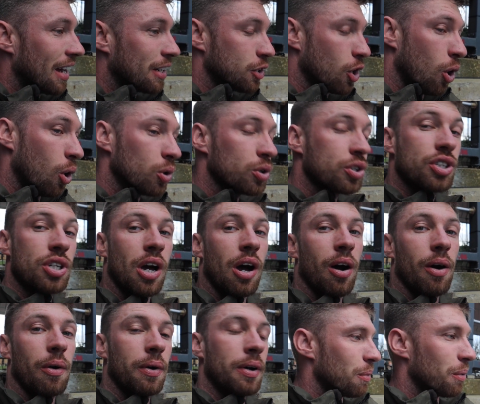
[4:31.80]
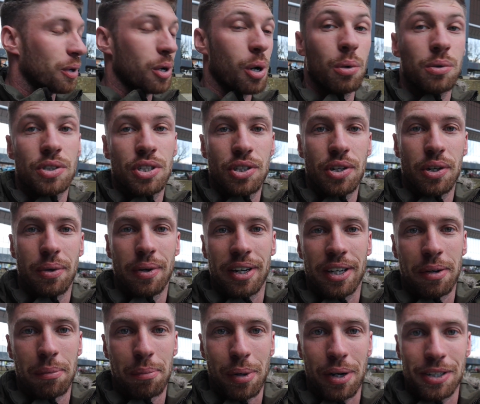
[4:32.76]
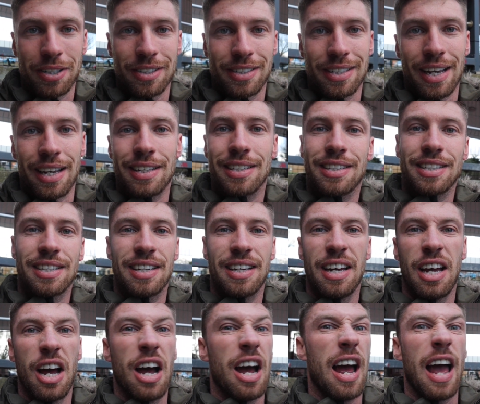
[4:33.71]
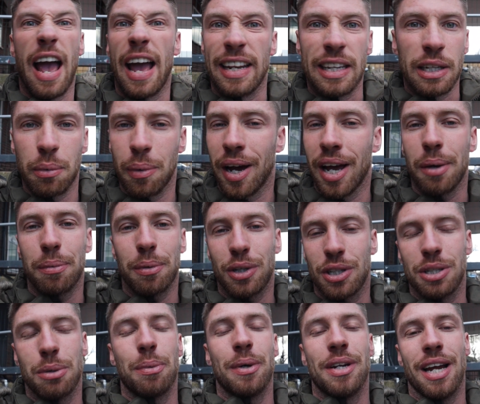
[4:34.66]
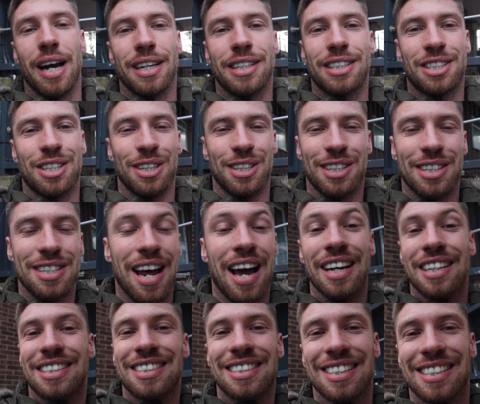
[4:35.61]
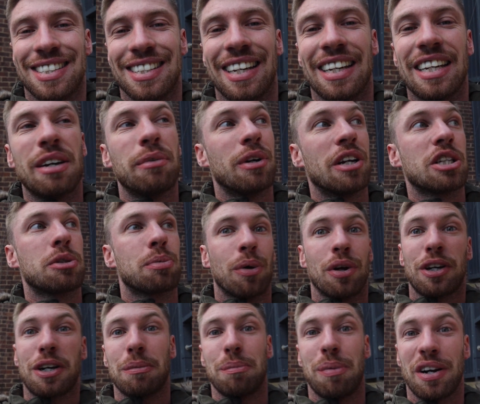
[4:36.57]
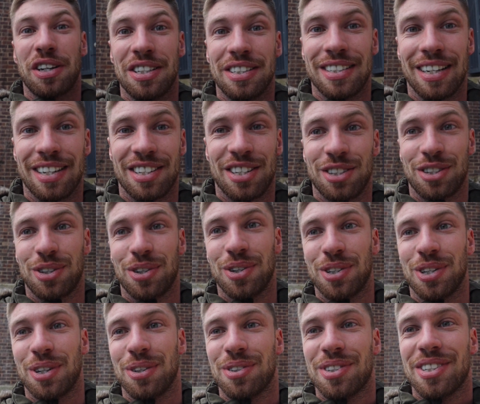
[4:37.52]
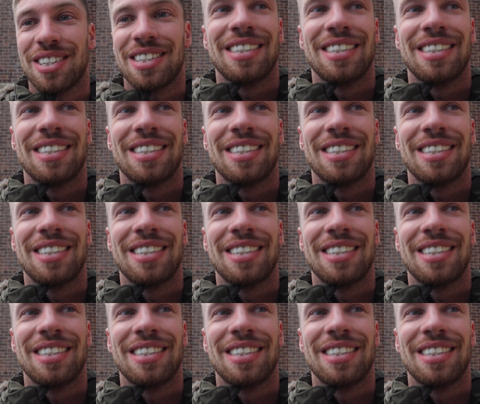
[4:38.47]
And also, we're going to do a compression test anyway, because it'd be nice to, nice to see. We need to put a compression tester to good use.